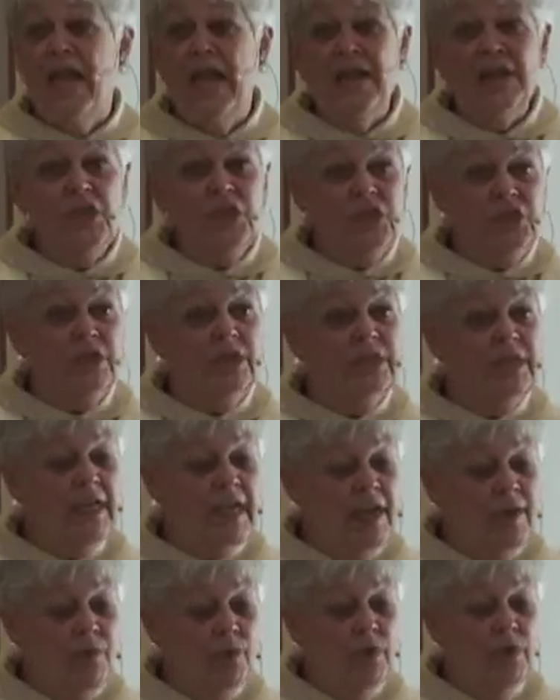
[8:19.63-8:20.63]
ancient
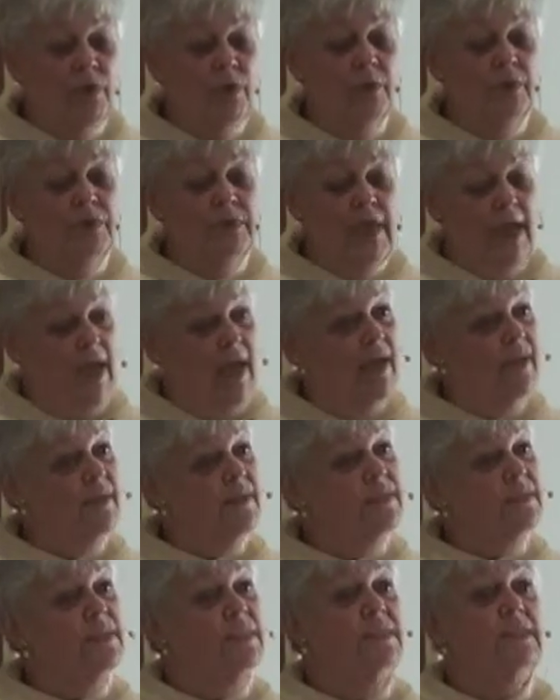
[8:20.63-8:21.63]
Hebrew
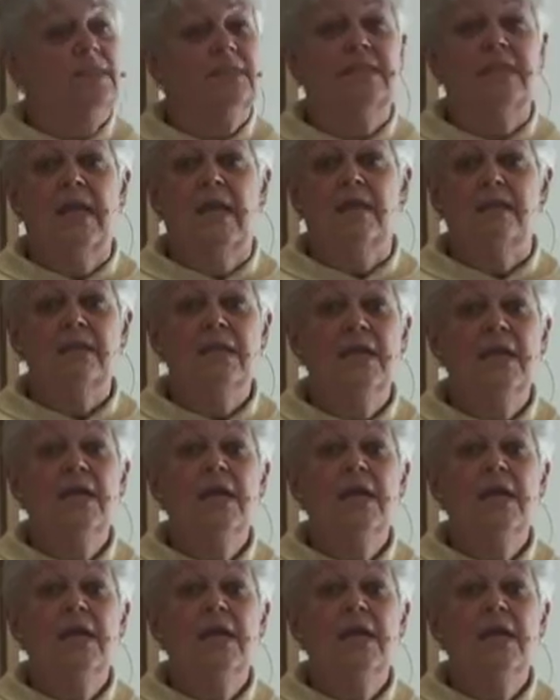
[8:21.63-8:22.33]
texts that